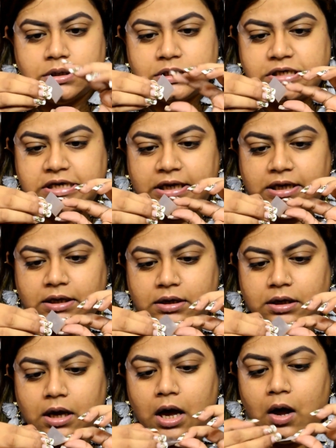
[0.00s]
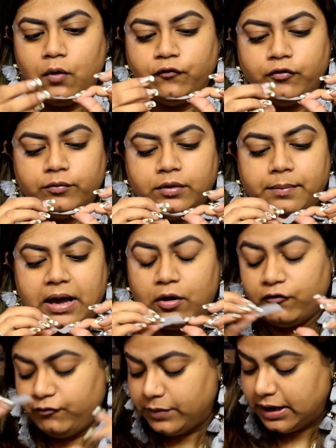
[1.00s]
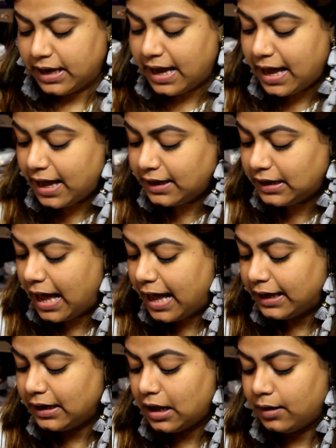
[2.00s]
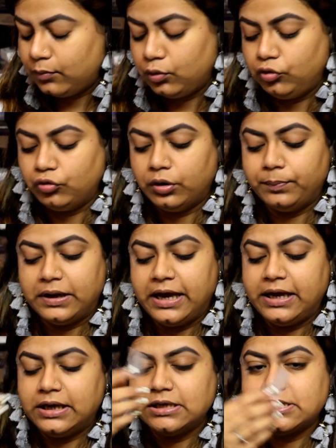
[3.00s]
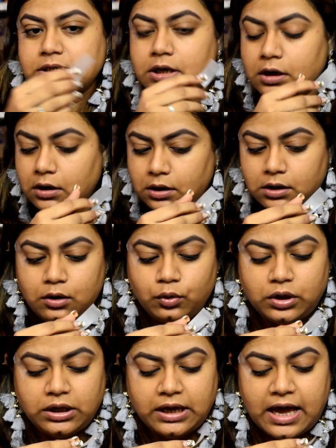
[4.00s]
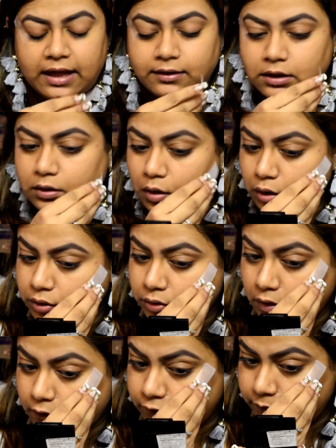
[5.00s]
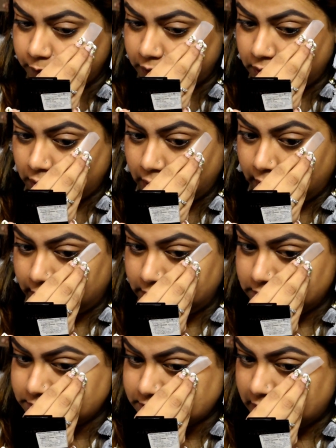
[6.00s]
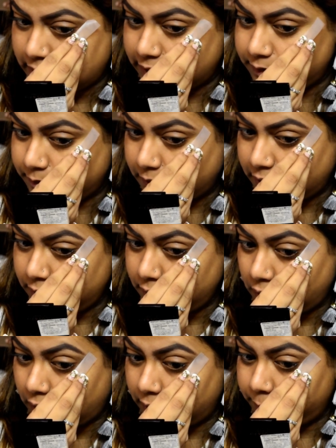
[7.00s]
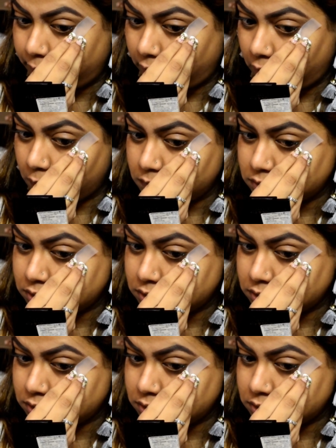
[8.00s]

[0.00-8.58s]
taking it out from the back of my hand, and I'm going to apply it looking at the corner of my eyes and my eyebrows.